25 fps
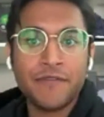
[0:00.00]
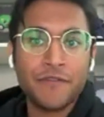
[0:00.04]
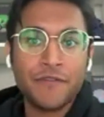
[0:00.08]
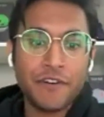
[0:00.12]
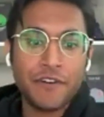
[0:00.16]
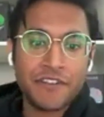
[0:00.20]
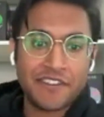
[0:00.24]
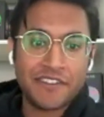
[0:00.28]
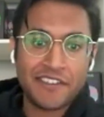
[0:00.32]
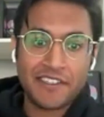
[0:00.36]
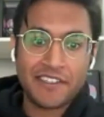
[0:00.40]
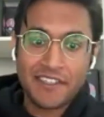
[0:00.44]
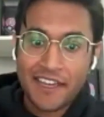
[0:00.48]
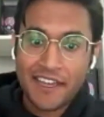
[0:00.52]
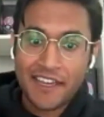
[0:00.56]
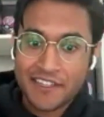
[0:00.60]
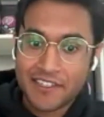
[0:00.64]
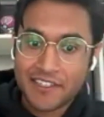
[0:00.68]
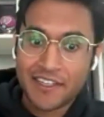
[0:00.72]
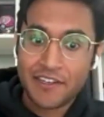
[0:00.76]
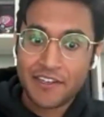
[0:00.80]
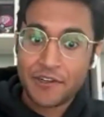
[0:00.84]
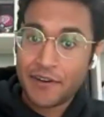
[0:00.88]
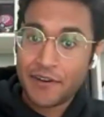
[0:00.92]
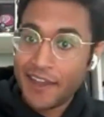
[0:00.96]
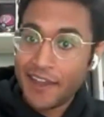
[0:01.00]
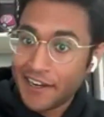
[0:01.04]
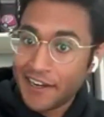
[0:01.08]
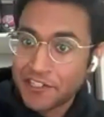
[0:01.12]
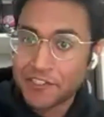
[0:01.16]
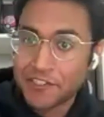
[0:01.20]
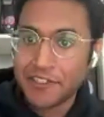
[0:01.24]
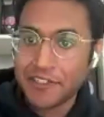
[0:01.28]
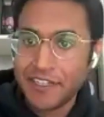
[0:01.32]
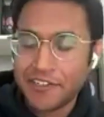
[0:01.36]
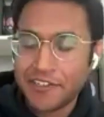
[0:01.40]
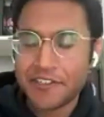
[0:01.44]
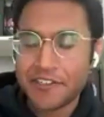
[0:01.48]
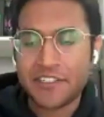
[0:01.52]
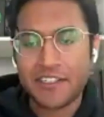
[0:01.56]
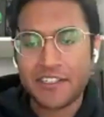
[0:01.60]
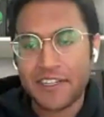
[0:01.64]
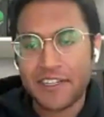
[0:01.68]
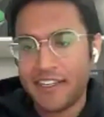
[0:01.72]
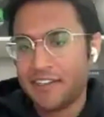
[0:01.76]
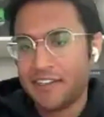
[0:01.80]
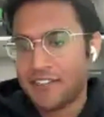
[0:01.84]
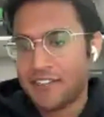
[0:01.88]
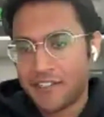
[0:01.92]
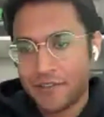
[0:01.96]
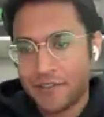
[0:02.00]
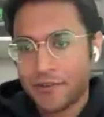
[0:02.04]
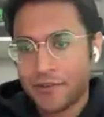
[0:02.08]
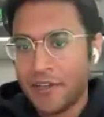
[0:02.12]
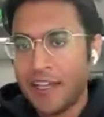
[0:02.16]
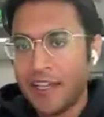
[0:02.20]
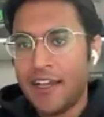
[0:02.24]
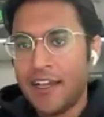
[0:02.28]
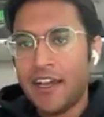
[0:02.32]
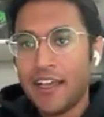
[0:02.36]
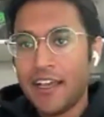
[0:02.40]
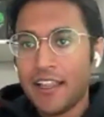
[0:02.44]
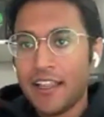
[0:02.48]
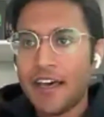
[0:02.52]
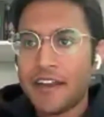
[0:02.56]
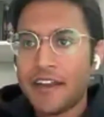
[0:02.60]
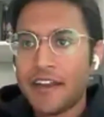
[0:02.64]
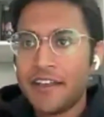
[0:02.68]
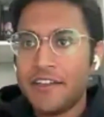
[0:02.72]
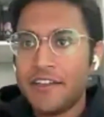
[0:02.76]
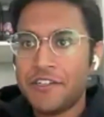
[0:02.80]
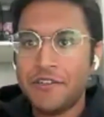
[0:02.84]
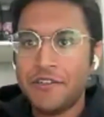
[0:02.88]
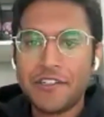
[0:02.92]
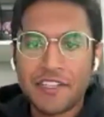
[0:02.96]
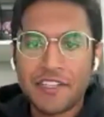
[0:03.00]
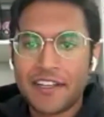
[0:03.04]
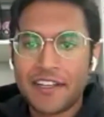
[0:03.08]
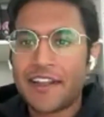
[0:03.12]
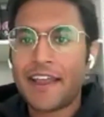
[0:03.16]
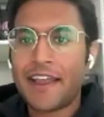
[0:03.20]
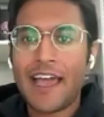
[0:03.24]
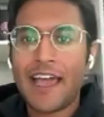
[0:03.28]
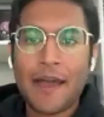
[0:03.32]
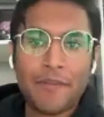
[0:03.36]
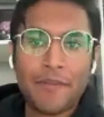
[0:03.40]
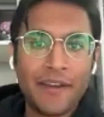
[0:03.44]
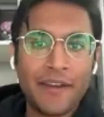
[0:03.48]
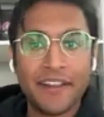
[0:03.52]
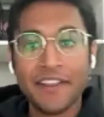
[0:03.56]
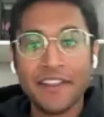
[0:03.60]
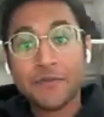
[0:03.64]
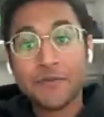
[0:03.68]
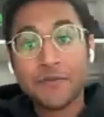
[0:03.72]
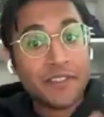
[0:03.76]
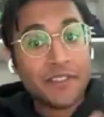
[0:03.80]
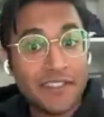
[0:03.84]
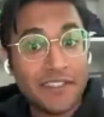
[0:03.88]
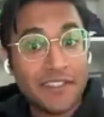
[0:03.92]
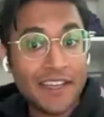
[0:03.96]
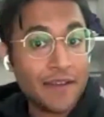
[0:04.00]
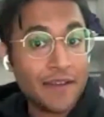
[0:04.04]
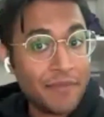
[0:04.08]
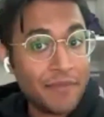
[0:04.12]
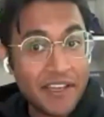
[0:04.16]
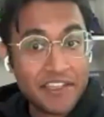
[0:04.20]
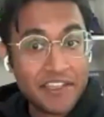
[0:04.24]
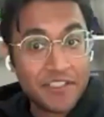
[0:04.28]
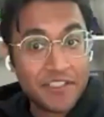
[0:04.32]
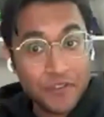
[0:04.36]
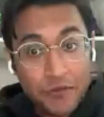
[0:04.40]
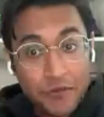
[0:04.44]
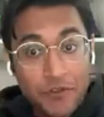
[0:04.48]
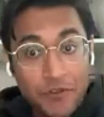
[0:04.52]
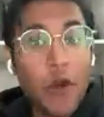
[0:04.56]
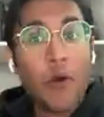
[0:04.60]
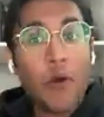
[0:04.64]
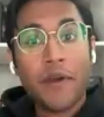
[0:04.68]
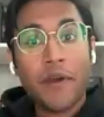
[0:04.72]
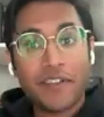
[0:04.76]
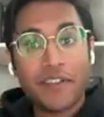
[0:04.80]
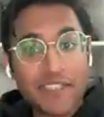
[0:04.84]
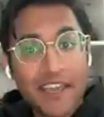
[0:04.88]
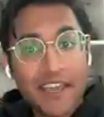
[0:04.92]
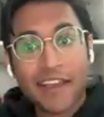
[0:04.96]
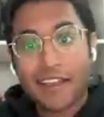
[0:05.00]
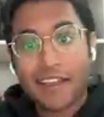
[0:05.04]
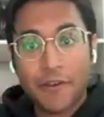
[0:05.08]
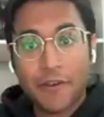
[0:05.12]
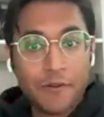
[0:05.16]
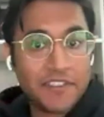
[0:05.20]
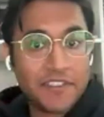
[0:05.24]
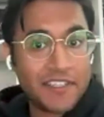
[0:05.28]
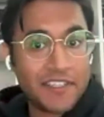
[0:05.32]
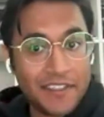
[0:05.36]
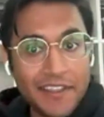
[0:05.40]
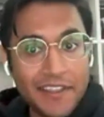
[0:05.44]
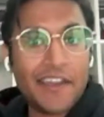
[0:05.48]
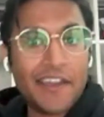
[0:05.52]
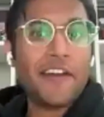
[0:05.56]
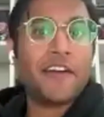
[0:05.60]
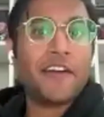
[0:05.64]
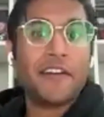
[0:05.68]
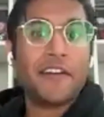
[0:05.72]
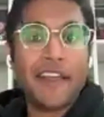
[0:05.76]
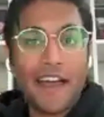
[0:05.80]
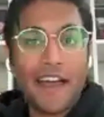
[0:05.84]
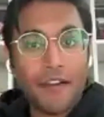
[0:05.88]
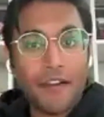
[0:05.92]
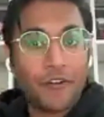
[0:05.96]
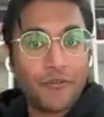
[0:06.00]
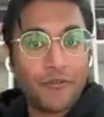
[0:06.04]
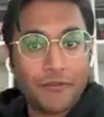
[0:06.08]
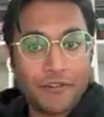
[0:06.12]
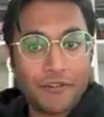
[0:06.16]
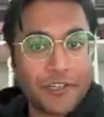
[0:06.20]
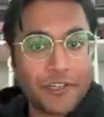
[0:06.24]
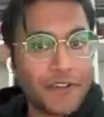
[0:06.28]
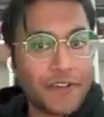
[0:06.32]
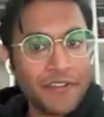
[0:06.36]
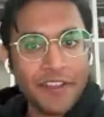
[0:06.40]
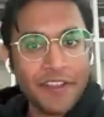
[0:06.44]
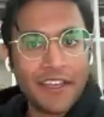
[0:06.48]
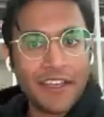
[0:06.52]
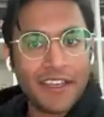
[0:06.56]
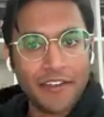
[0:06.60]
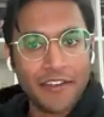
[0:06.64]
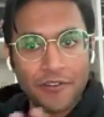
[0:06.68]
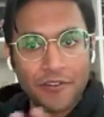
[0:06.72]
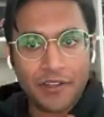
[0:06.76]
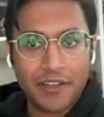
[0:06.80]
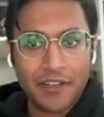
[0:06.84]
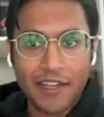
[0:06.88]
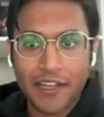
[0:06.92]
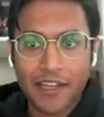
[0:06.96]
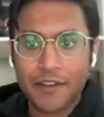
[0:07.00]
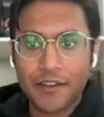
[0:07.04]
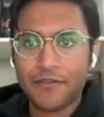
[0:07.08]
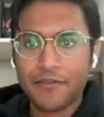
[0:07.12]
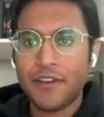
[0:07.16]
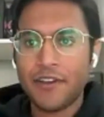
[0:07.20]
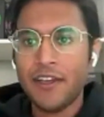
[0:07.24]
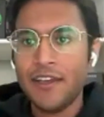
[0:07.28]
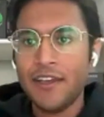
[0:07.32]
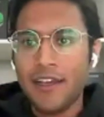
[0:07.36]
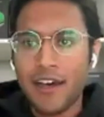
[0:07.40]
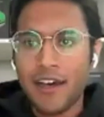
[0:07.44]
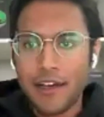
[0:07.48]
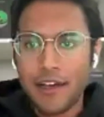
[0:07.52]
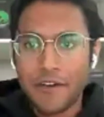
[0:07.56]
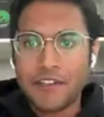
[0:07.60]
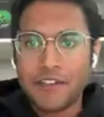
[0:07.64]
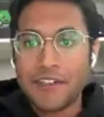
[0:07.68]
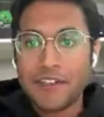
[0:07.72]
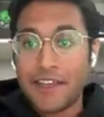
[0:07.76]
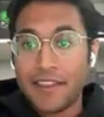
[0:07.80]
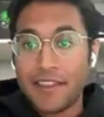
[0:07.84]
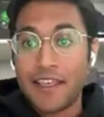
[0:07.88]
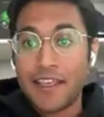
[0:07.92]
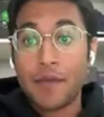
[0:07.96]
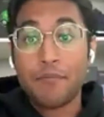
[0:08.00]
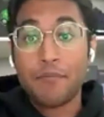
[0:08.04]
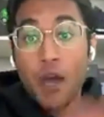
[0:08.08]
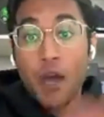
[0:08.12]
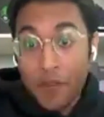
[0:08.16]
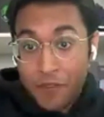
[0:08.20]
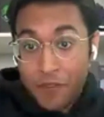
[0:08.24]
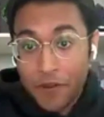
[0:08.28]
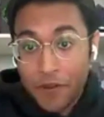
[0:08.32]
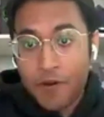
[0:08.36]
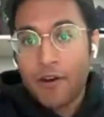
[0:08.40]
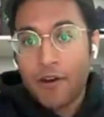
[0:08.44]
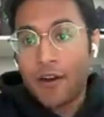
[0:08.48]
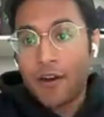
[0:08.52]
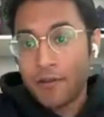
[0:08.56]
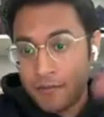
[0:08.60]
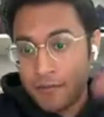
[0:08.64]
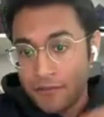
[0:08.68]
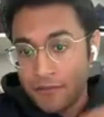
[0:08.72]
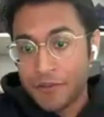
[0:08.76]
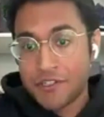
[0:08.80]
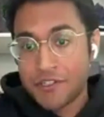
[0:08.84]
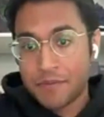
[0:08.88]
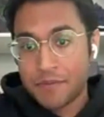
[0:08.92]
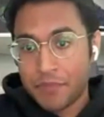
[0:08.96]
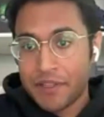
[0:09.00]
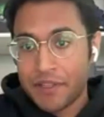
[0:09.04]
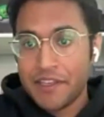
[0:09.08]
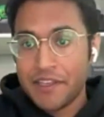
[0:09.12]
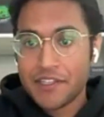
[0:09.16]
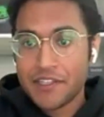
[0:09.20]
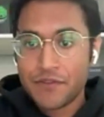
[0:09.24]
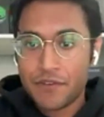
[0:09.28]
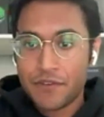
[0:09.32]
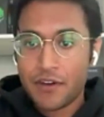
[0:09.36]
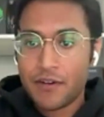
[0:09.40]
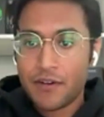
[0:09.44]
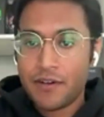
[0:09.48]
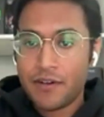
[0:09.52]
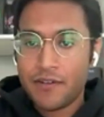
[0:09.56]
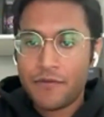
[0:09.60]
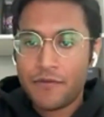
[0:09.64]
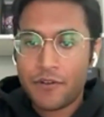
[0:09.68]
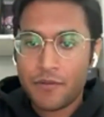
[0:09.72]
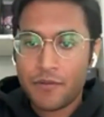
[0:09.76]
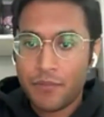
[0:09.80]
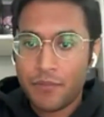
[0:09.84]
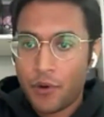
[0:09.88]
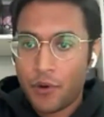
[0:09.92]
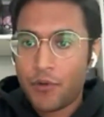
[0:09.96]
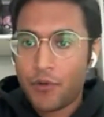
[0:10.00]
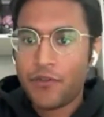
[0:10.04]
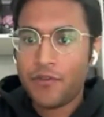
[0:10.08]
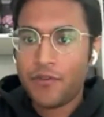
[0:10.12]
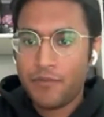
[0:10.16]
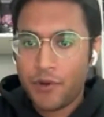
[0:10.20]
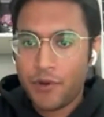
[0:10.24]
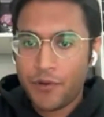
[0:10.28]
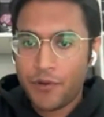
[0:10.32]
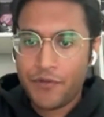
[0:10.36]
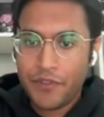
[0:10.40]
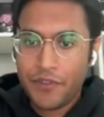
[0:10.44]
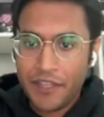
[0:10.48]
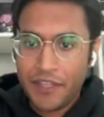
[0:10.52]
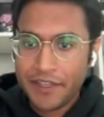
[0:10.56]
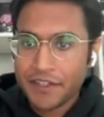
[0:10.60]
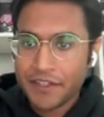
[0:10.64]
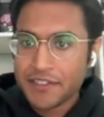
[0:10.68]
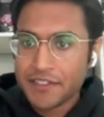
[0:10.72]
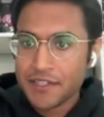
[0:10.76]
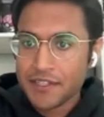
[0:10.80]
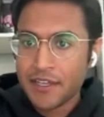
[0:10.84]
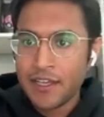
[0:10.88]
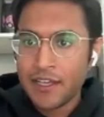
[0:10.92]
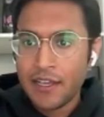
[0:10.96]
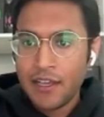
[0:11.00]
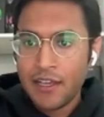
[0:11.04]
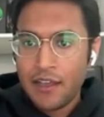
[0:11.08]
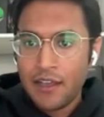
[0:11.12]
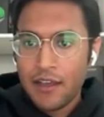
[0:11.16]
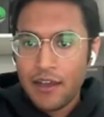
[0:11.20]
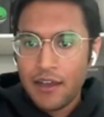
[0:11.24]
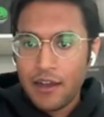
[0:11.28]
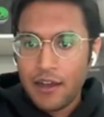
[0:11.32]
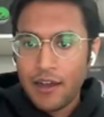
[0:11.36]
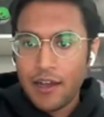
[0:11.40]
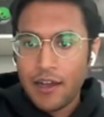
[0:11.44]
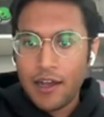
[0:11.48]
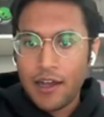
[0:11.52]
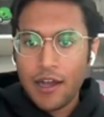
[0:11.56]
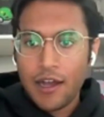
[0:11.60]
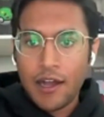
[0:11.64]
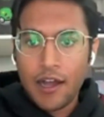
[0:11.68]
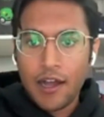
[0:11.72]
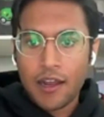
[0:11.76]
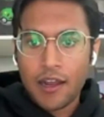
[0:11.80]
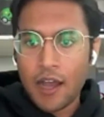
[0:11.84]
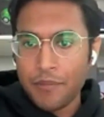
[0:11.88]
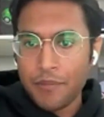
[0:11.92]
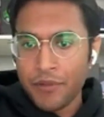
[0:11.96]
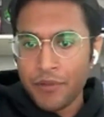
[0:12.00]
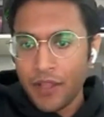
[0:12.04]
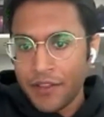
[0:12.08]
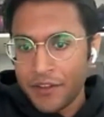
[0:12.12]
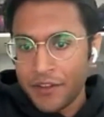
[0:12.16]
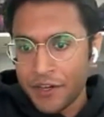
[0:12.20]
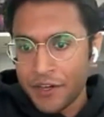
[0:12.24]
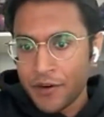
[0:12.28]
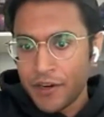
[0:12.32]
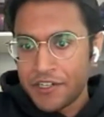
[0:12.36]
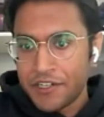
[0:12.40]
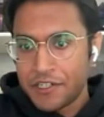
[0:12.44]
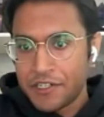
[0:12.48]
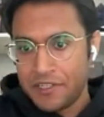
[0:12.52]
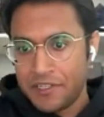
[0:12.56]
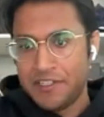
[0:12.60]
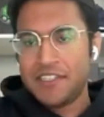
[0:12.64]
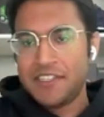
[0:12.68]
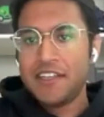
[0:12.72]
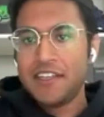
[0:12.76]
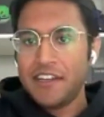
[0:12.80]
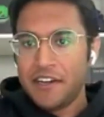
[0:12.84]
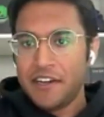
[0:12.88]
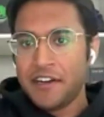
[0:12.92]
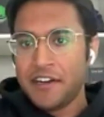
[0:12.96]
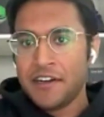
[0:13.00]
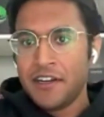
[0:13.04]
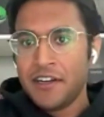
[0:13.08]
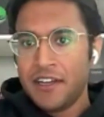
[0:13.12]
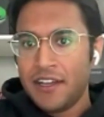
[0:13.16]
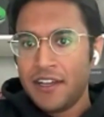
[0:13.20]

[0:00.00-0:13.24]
versus the tasks that you're actually interested in. So a lot of issues can kind of happen. At least with a database, you know exactly what's in there and how you're retrieving it, and you can kind of understand that. But there's a place for both things. A couple other questions here.